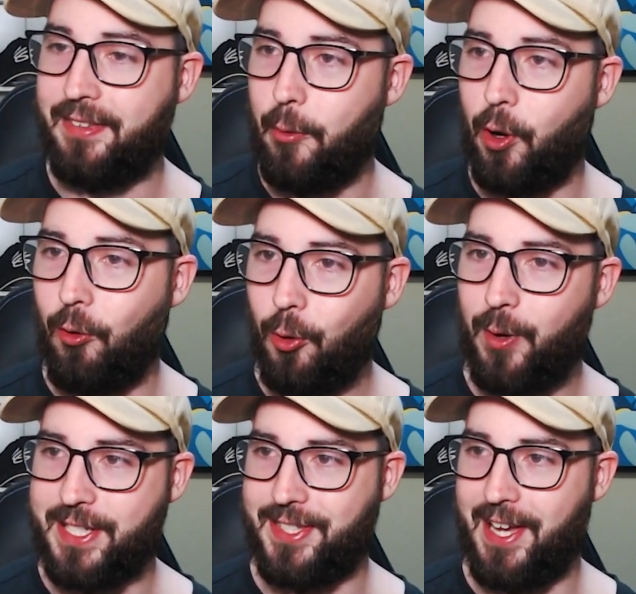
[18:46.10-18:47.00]
They were
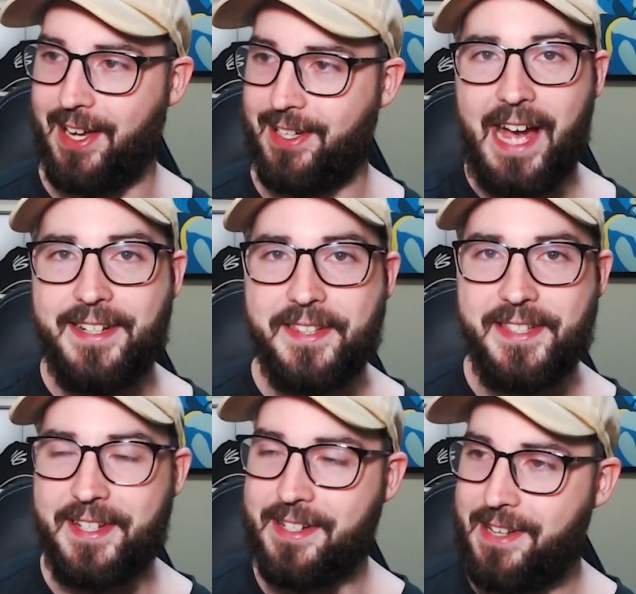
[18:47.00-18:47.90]
always there. And
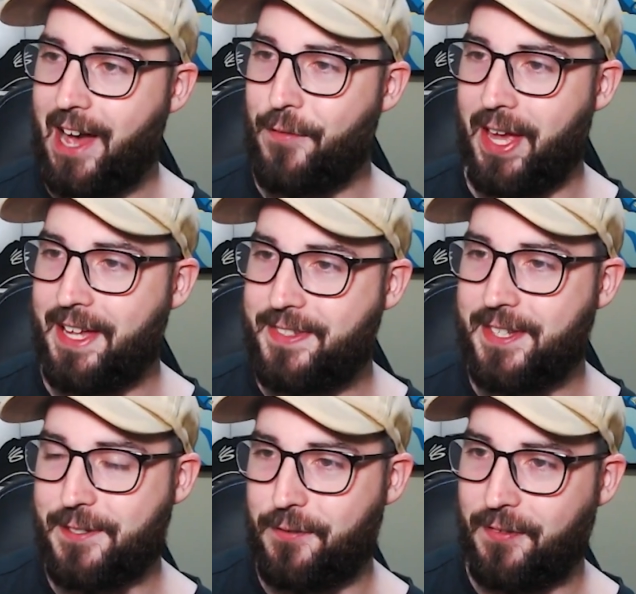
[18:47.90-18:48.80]
it's Endeavor, it's
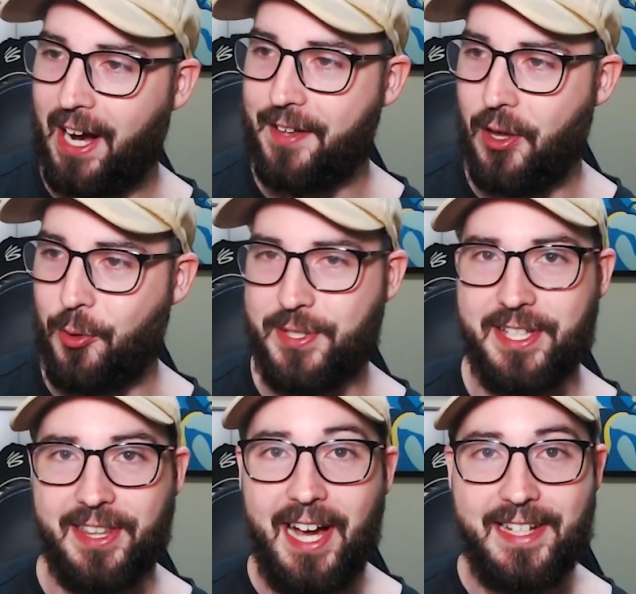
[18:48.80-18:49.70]
his father, who is
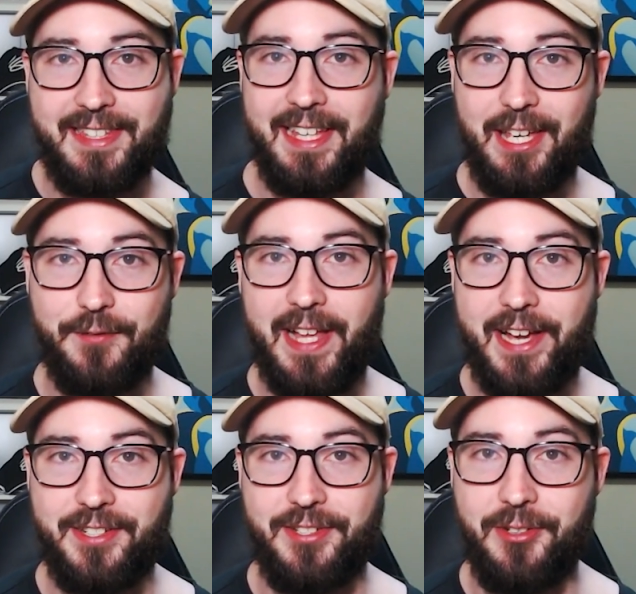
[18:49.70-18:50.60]
the last thing he
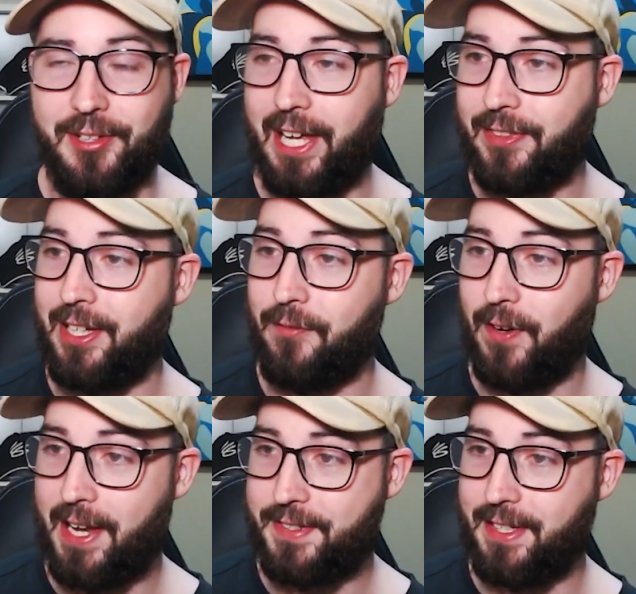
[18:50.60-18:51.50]
flashes to, like the
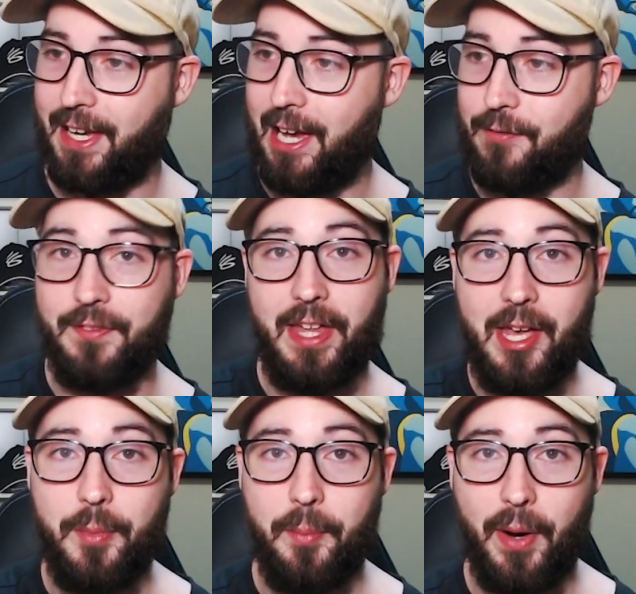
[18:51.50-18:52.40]
advice he gave
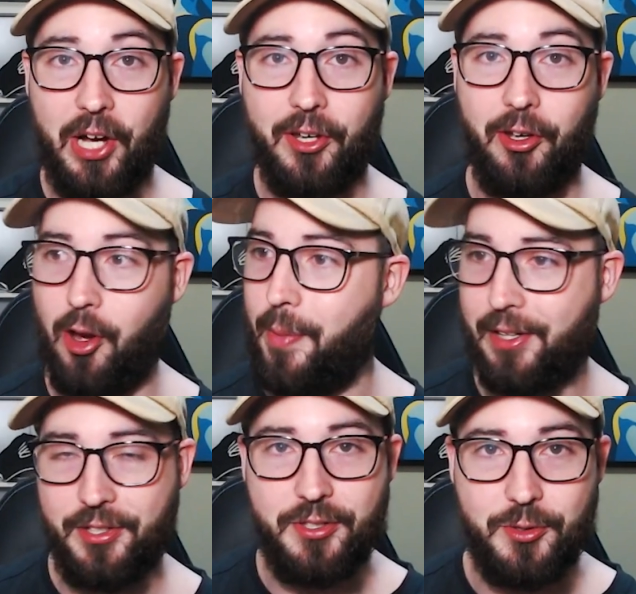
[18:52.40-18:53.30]
him and Bakugo
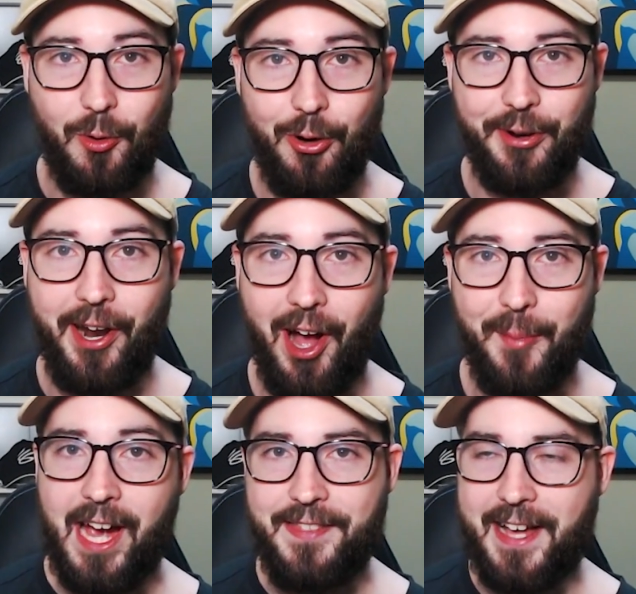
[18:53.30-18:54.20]
about store it
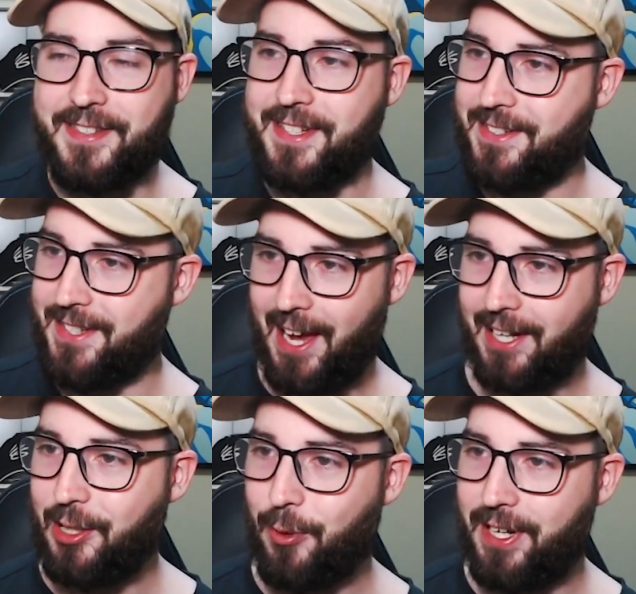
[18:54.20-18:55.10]
up. And that's
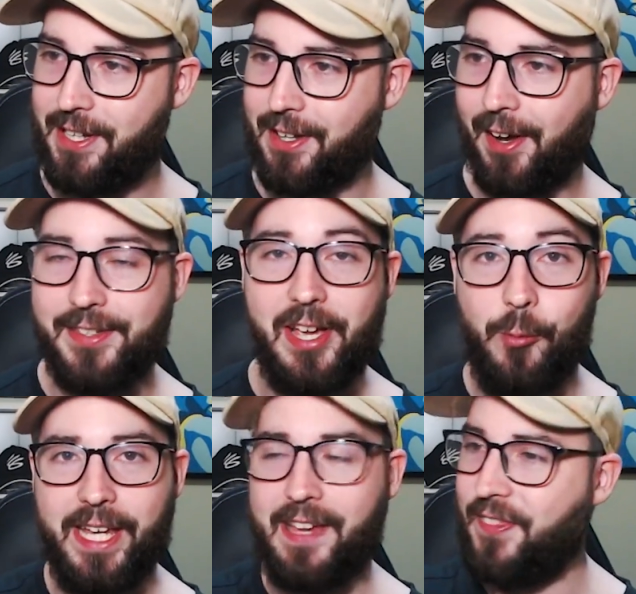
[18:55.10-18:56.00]
exactly what he does. And
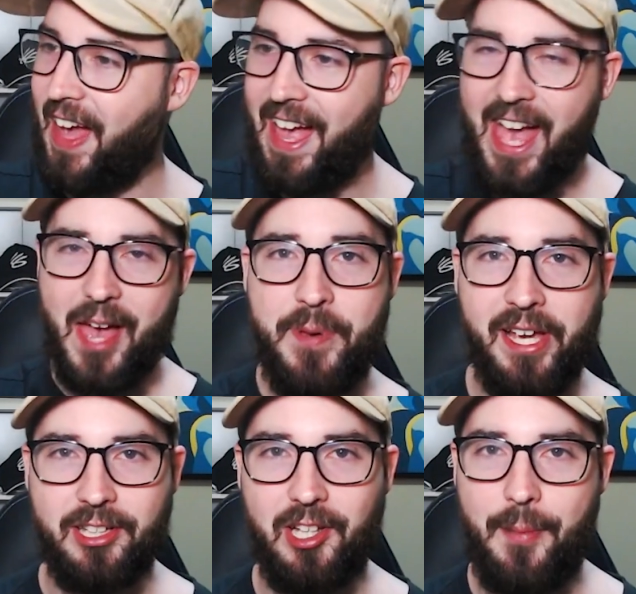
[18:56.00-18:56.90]
we get the
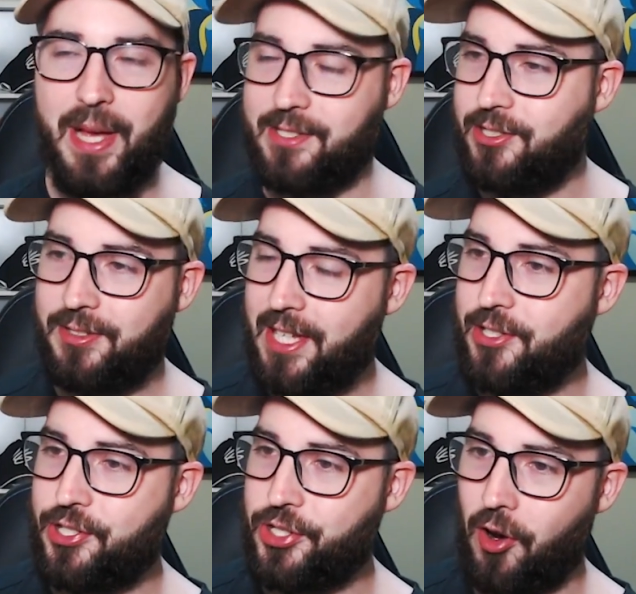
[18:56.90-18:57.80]
epic climax. Dude,
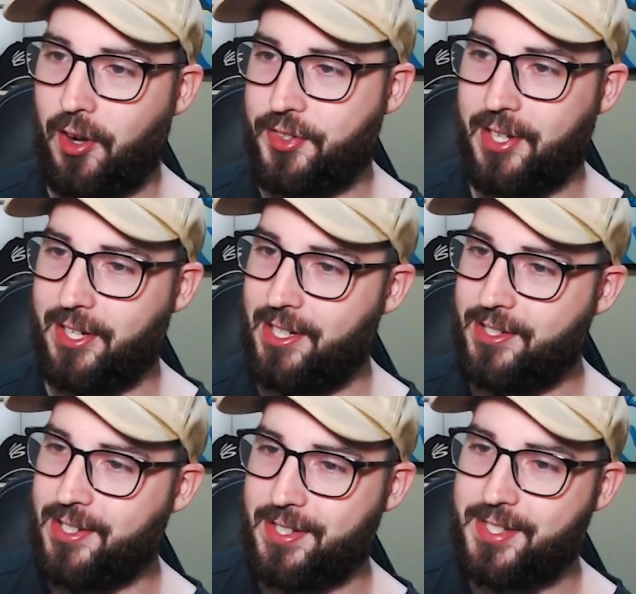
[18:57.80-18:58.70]
these shots are
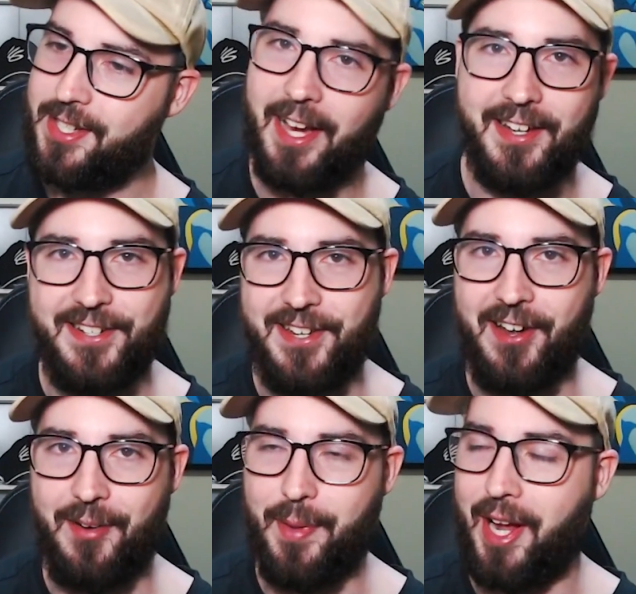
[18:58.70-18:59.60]
just second to
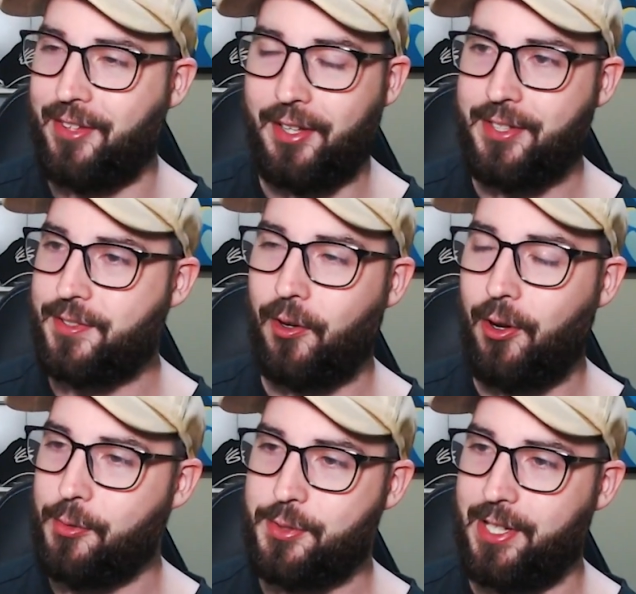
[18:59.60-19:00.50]
none, man. This
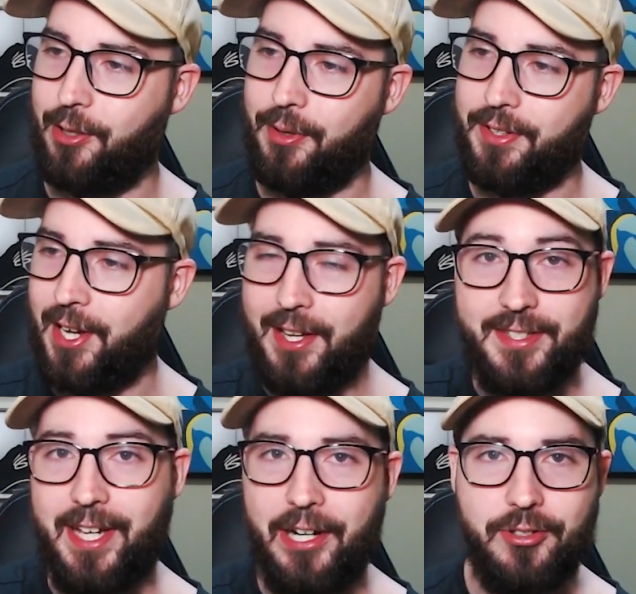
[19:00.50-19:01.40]
whole sequence,
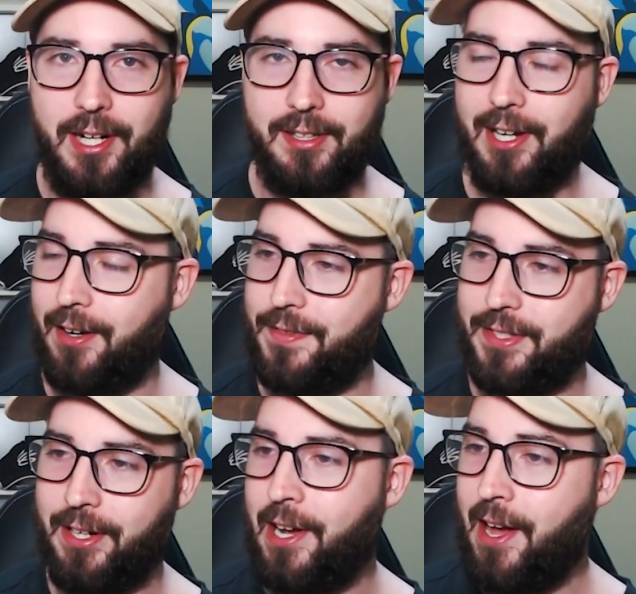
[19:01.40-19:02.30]
soundtrack, like I've
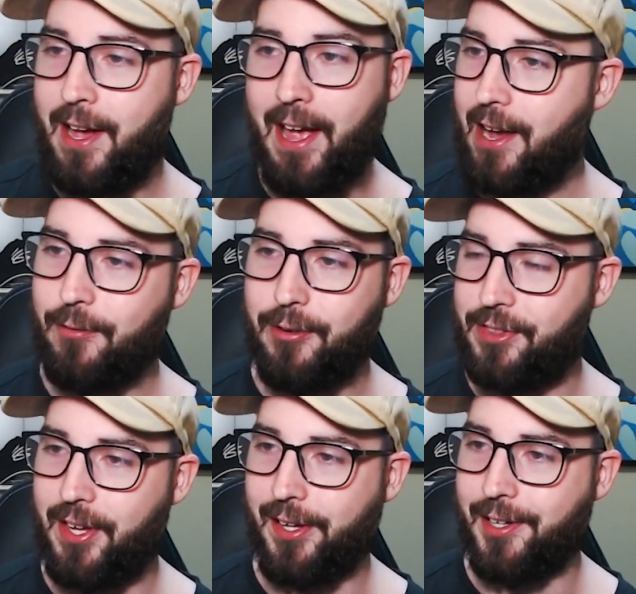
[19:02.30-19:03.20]
said,
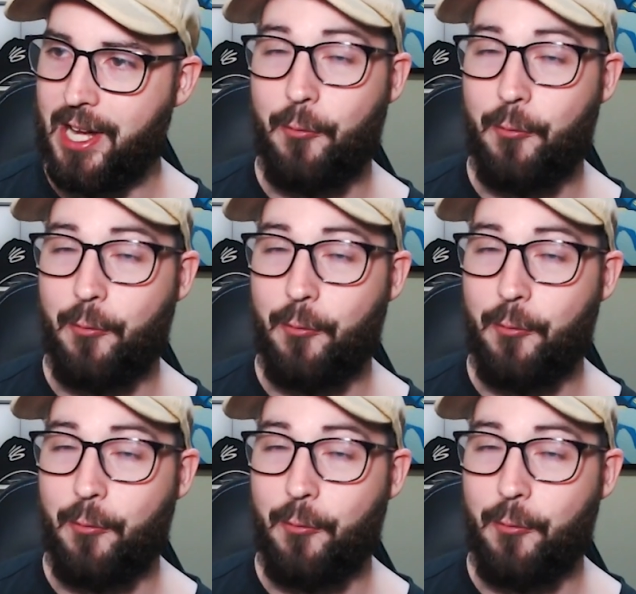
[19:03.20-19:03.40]
everything.